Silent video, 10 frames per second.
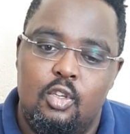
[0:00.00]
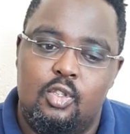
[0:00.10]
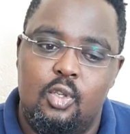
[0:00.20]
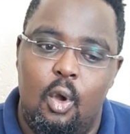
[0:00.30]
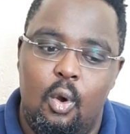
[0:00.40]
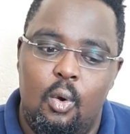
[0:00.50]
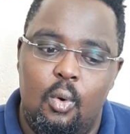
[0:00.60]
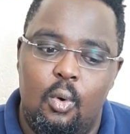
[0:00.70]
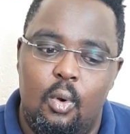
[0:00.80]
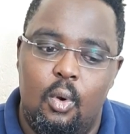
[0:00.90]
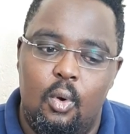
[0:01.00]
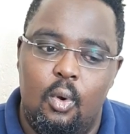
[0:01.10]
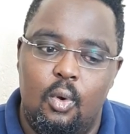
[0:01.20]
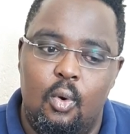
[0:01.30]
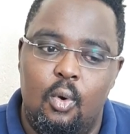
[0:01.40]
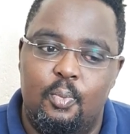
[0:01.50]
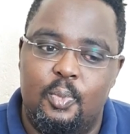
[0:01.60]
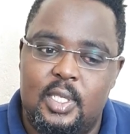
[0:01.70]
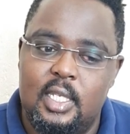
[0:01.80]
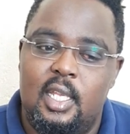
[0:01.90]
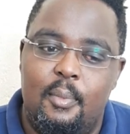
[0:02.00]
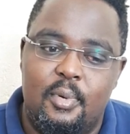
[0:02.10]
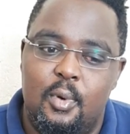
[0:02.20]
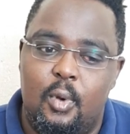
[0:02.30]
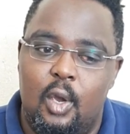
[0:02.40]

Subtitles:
So Sister Brooke,